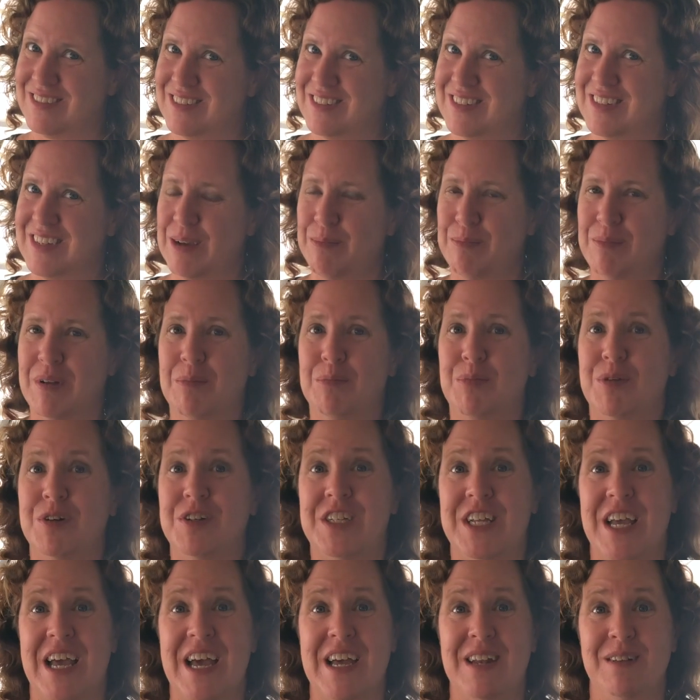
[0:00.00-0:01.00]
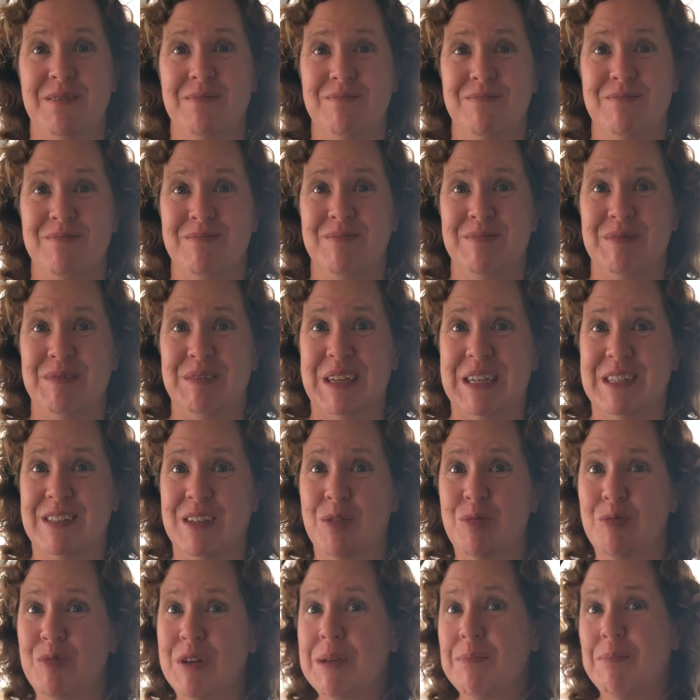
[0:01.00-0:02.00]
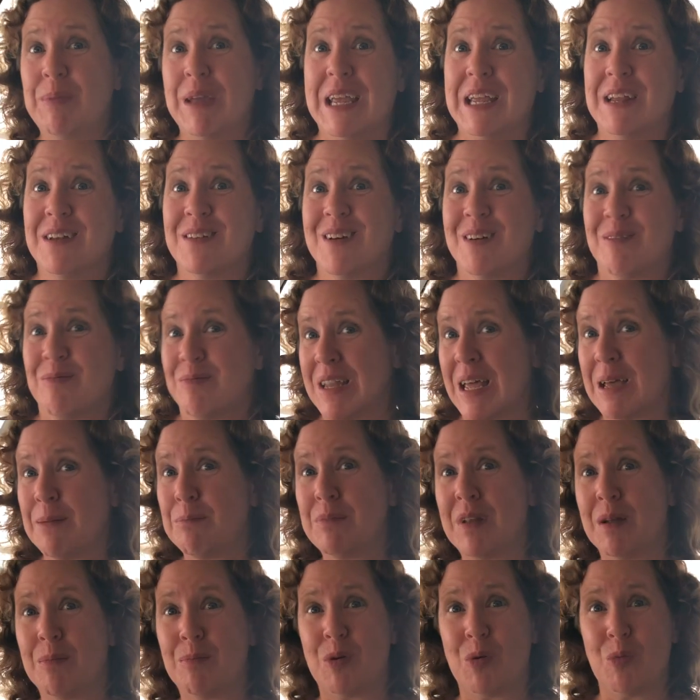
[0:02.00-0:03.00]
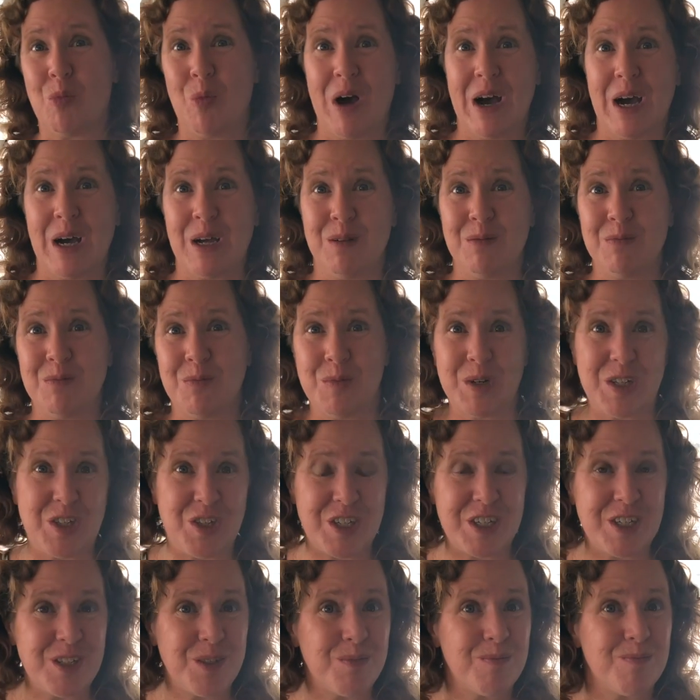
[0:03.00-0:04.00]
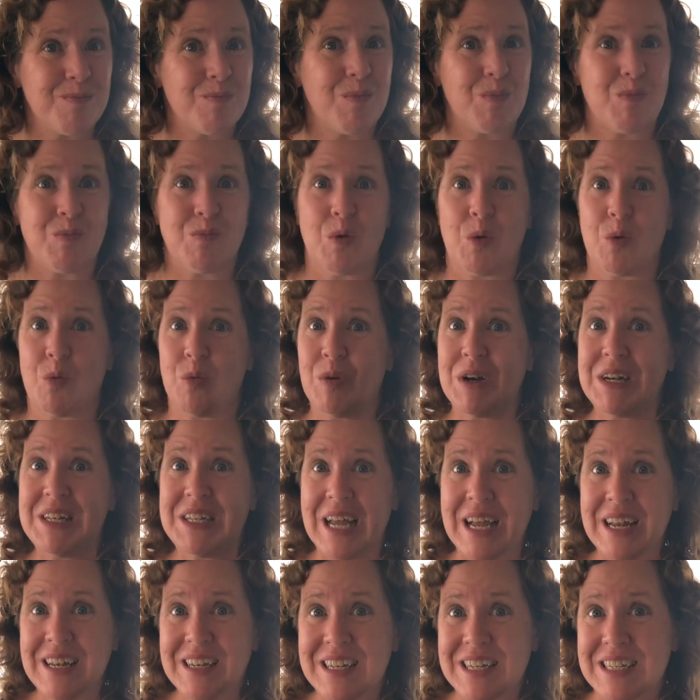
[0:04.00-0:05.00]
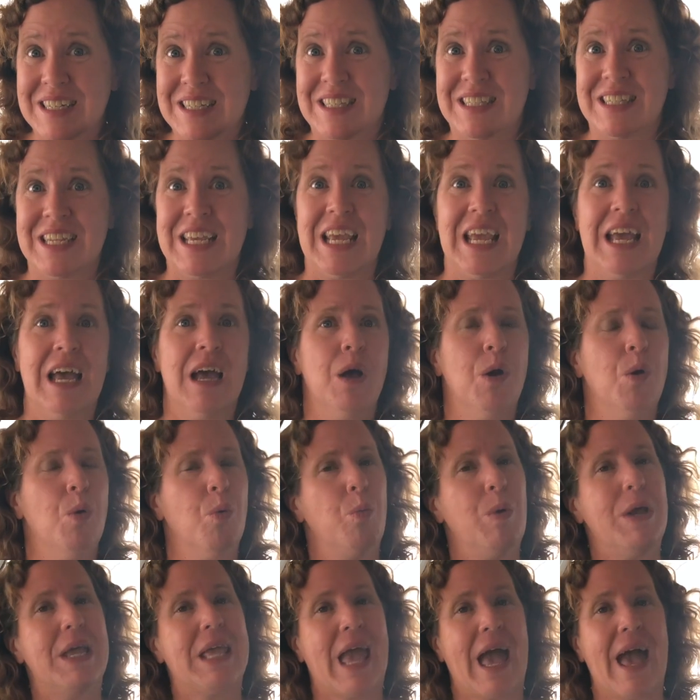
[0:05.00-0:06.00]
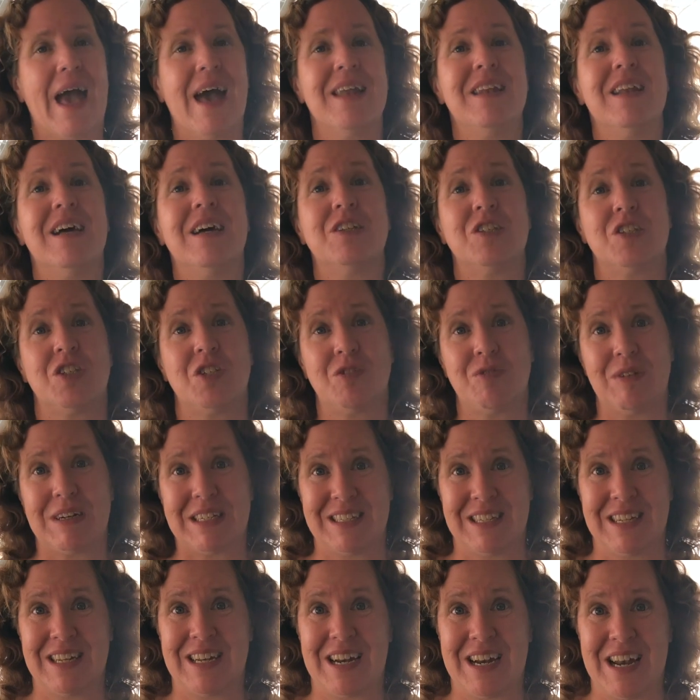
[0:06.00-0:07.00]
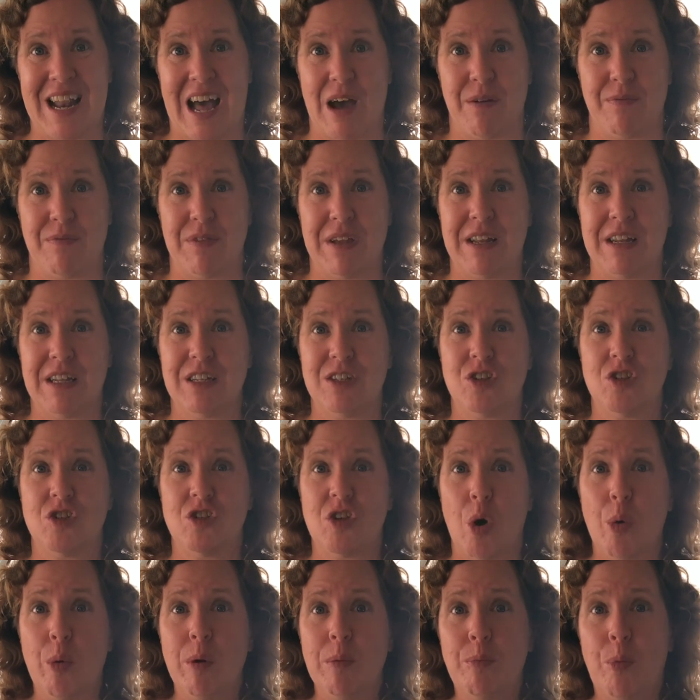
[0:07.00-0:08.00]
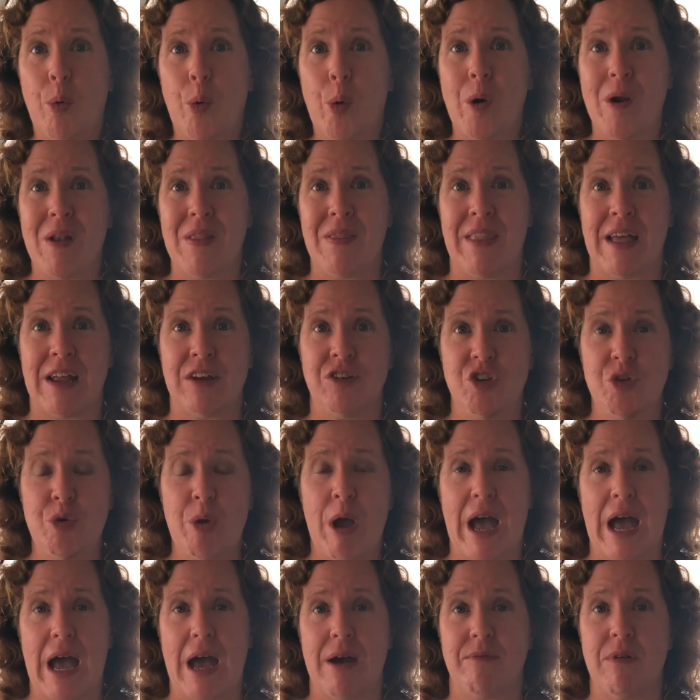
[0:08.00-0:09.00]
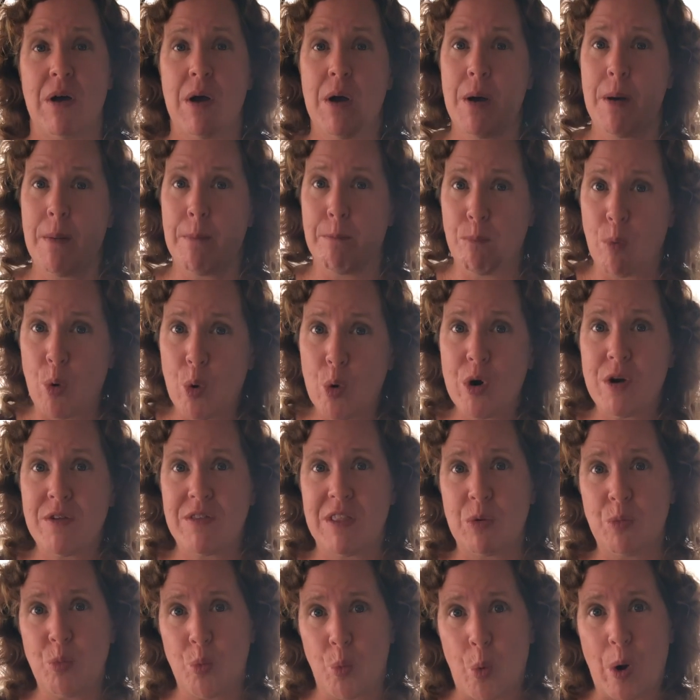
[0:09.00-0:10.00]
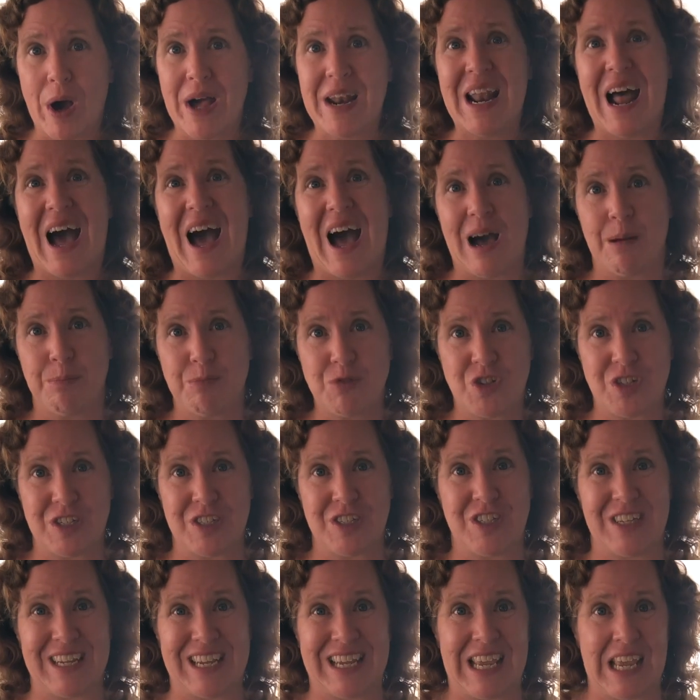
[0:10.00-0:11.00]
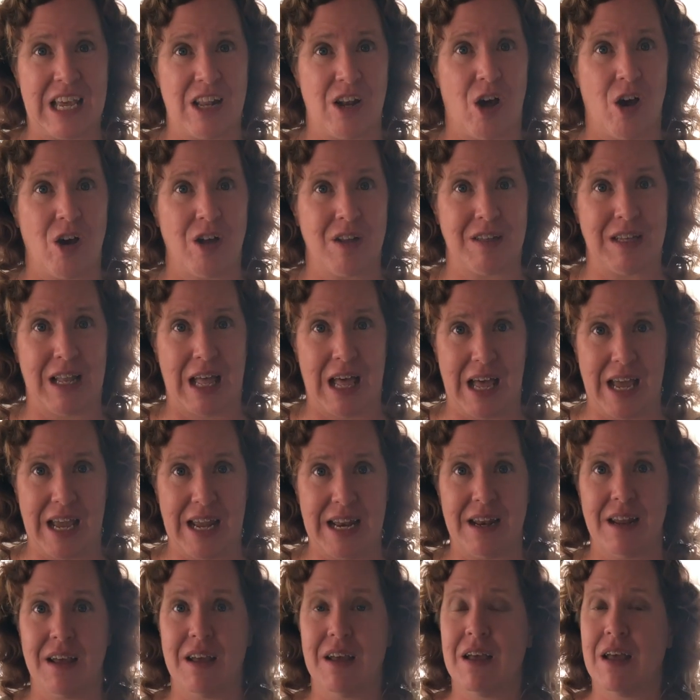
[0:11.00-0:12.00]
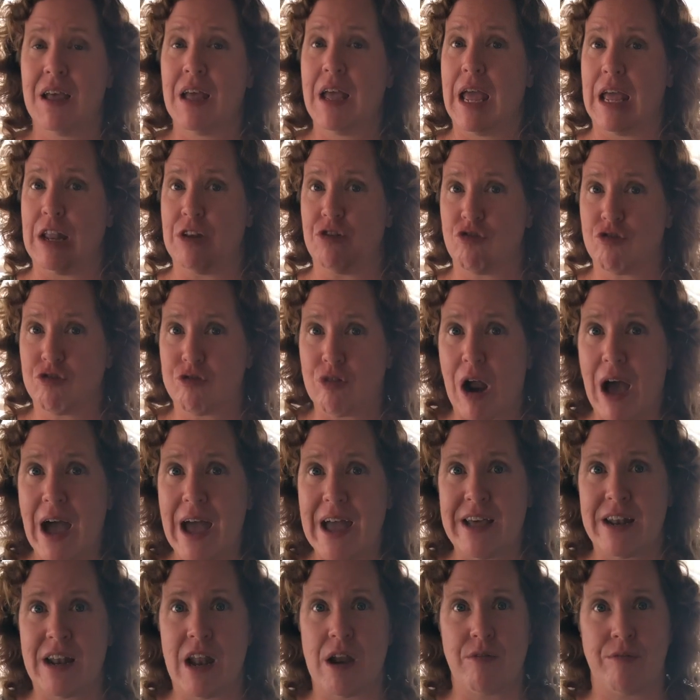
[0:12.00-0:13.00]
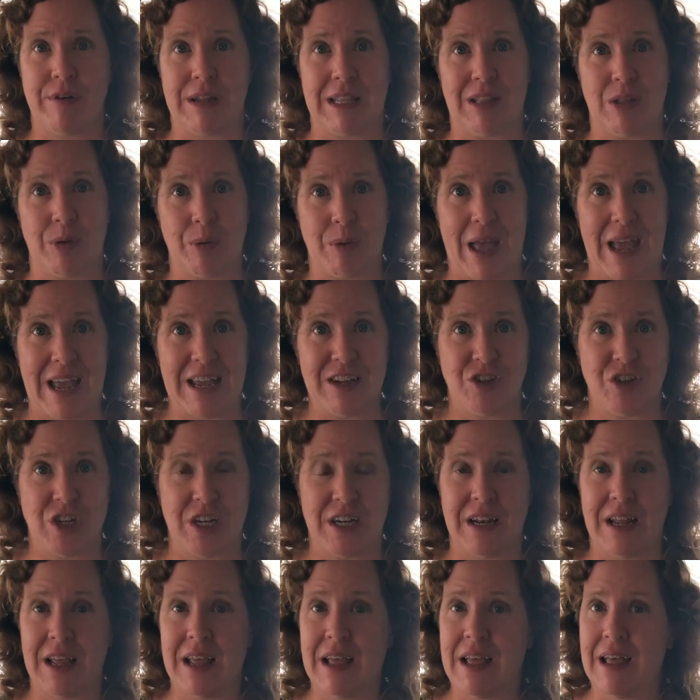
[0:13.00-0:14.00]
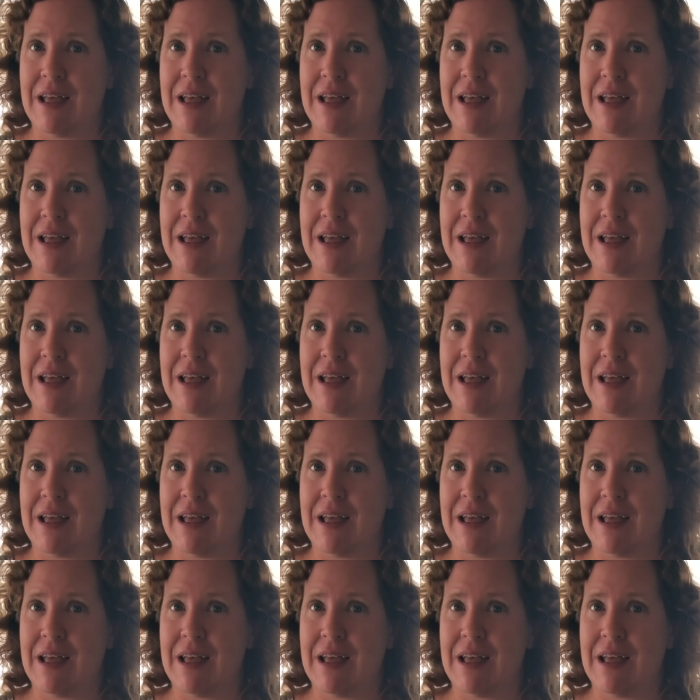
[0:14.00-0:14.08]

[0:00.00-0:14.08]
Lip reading: tip number 10 is a repeat of tip number 1, which is redundancy. We cannot stress it enough. It is so important that you have more than one option to get online and try at every location.